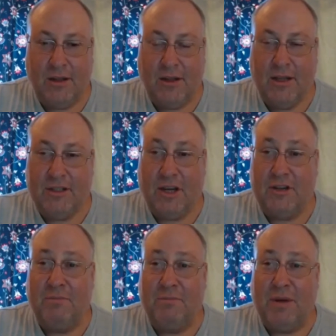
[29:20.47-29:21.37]
him
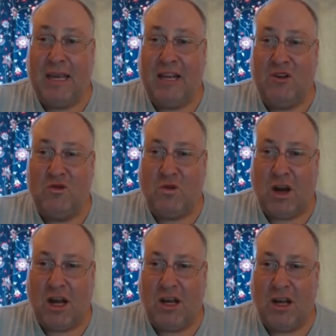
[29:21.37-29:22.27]
being
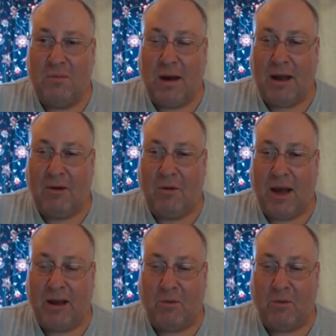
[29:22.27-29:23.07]
drugged by like one